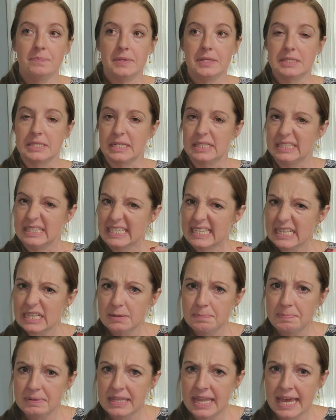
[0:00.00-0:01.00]
It's a
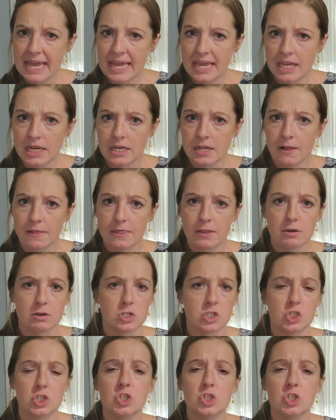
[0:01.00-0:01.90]
little plain. There's